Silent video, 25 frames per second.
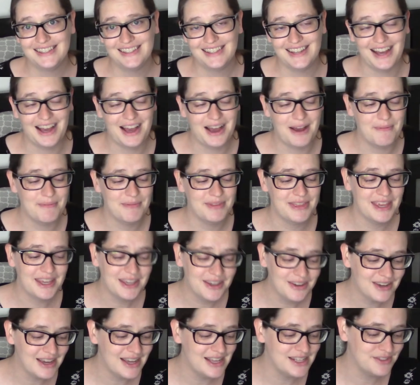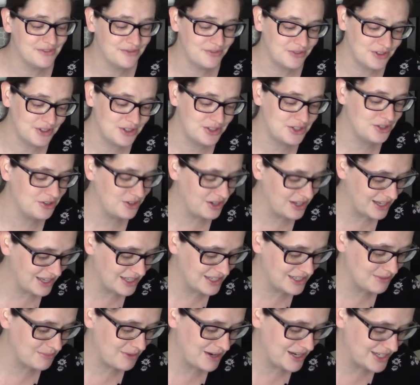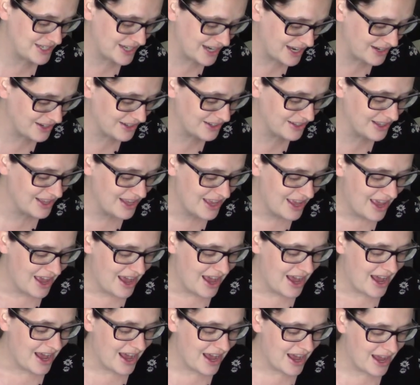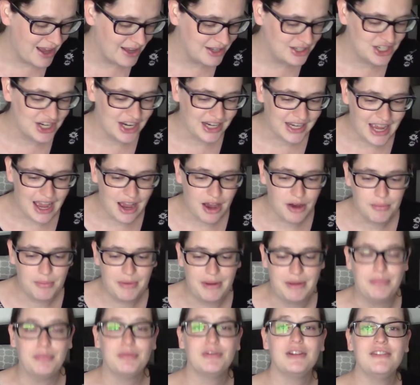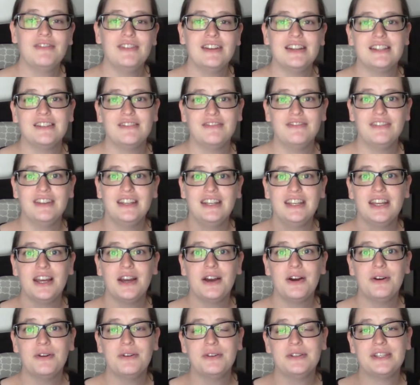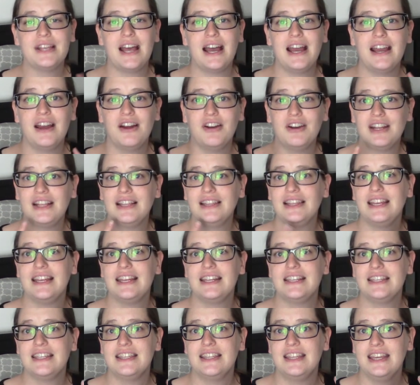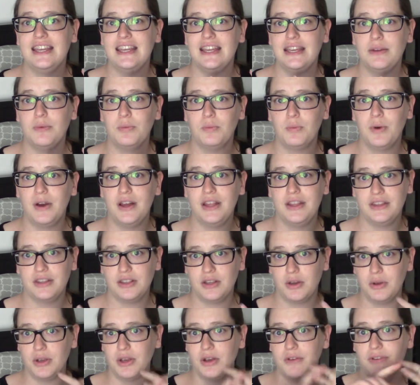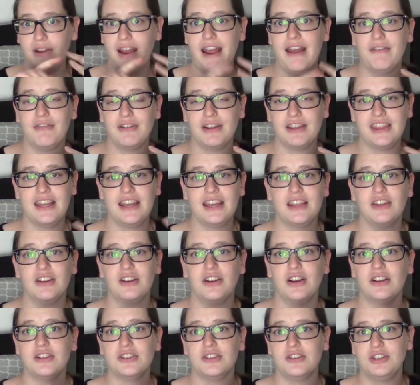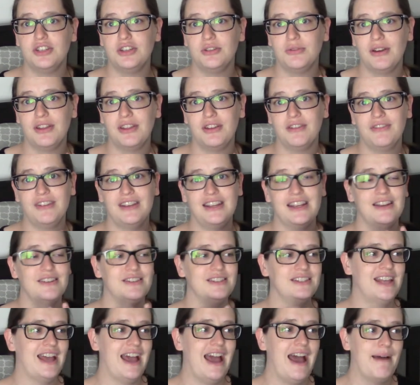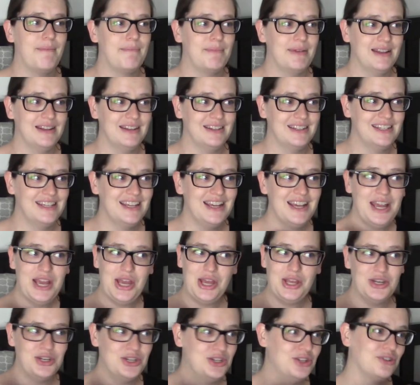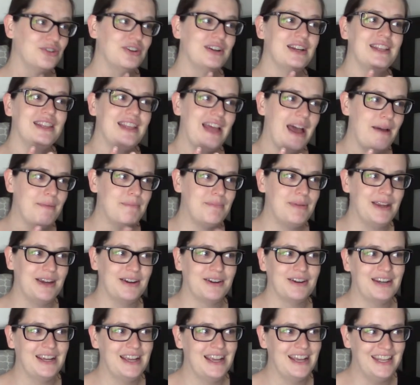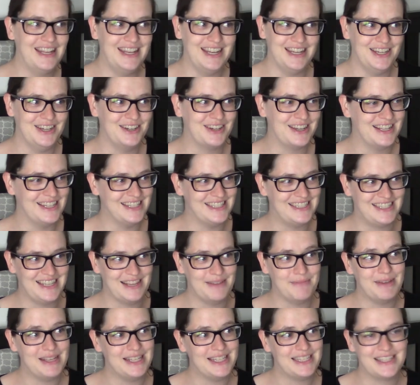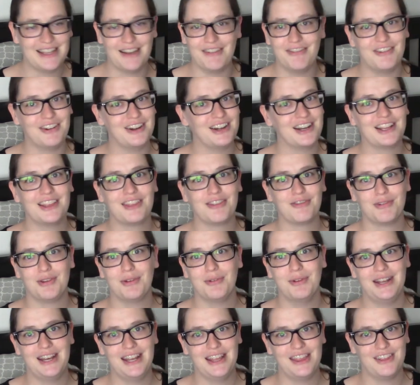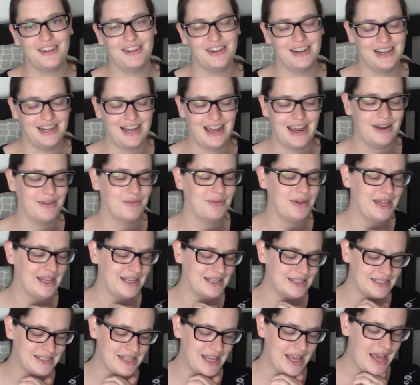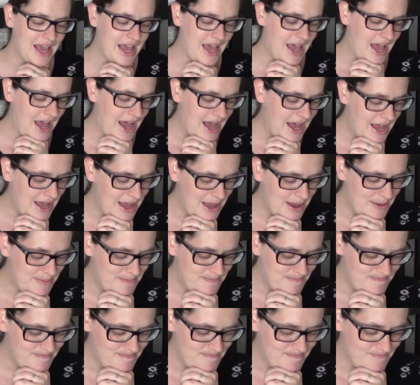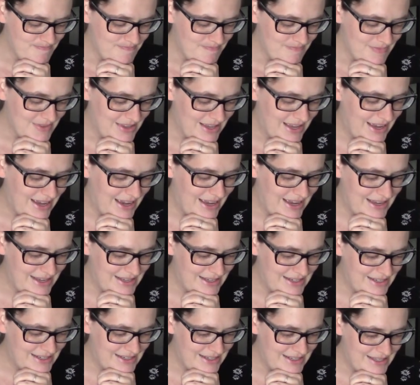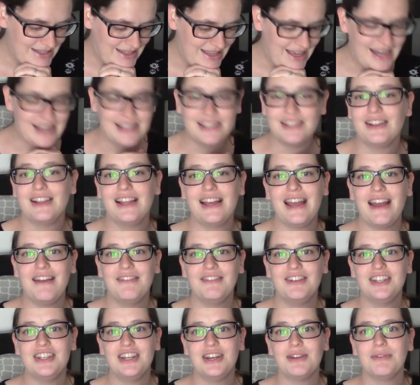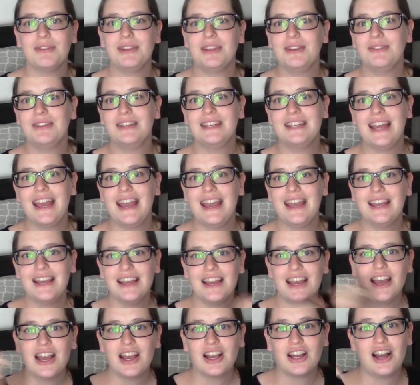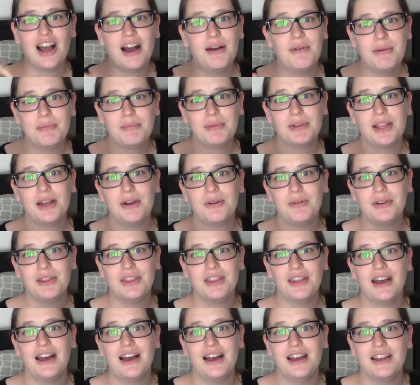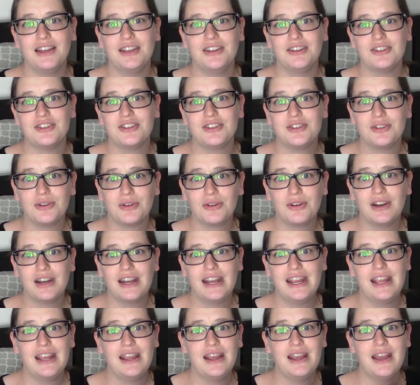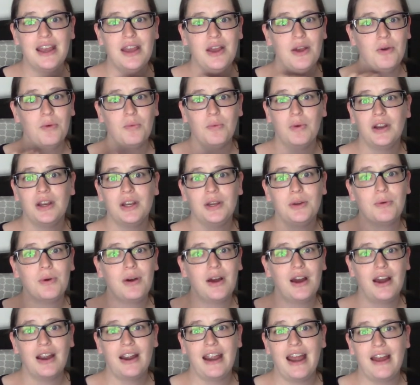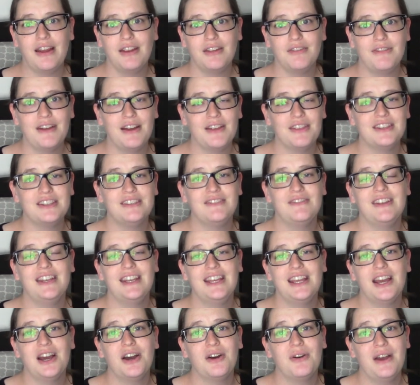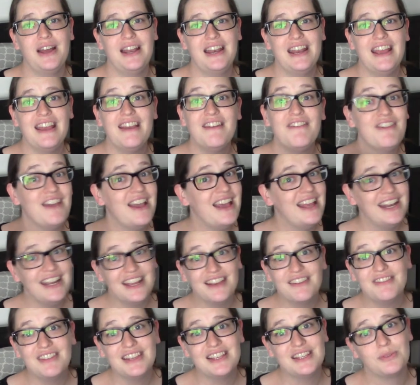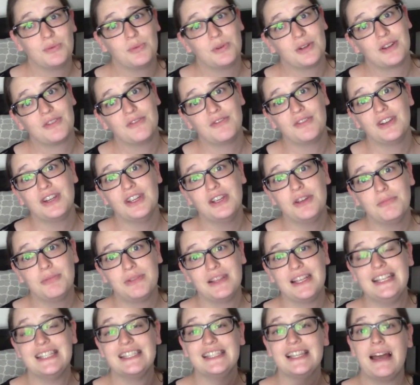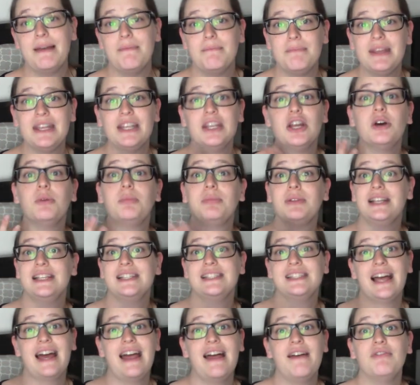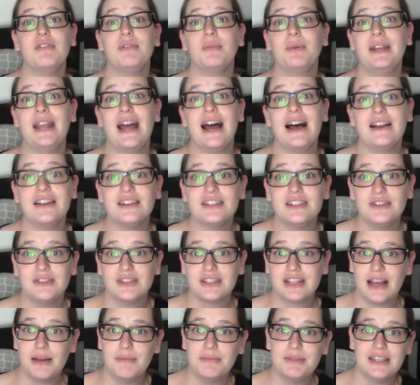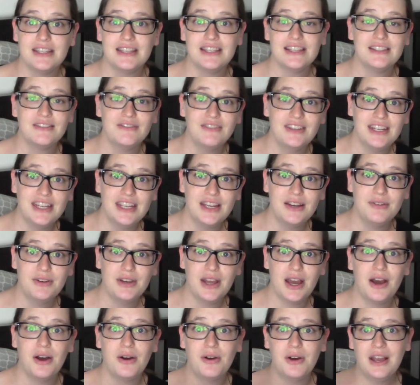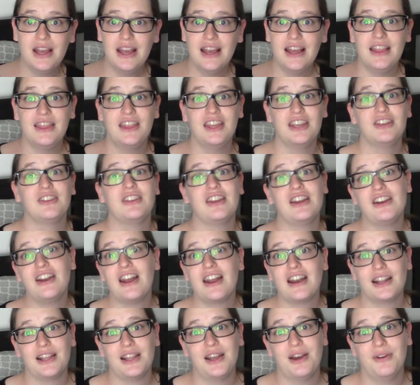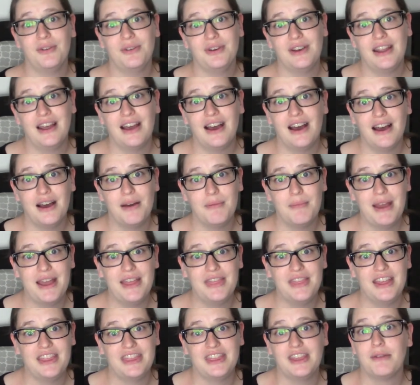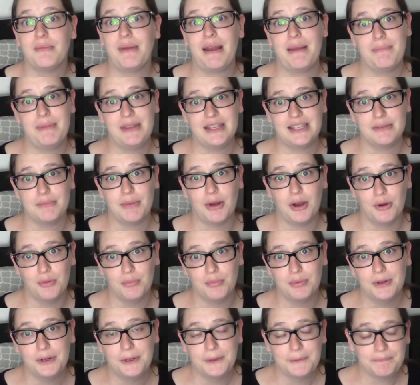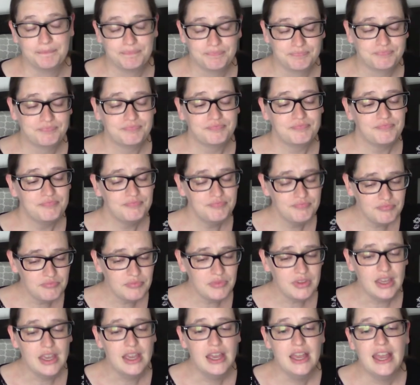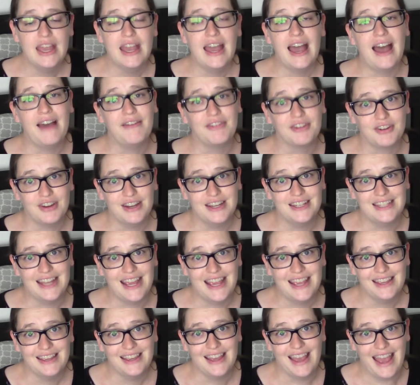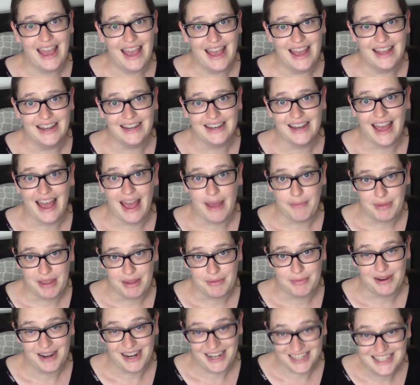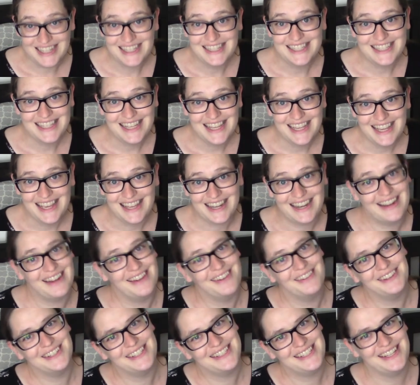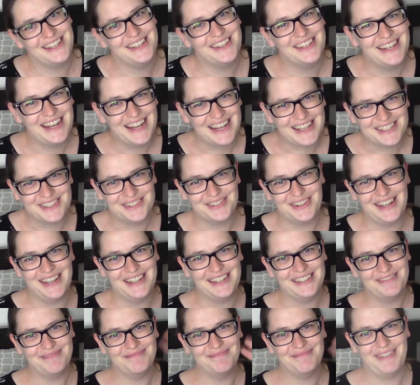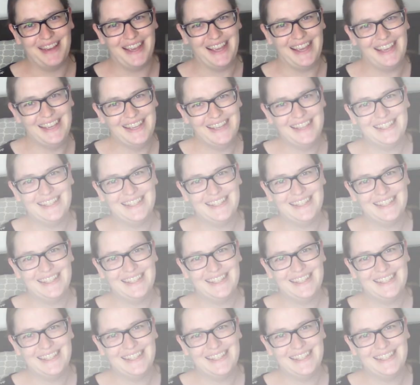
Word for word: Um, thank you guys for tuning into my channel. Uh, check out my previous videos. I already linked the one going over everything. There are also two other videos that happened during that period, and you can see me suffering through it at 39 weeks. Um, and that is all I have to share with you today. Comment below with uh, your story, where you are, how you found this video, and if any of these work for you, please let me know. Please let everyone else who's come to this video know that they're not alone um, and that there might be some hope. Have a great day and a happy pregnancy, and I will see you in the next one. Bye.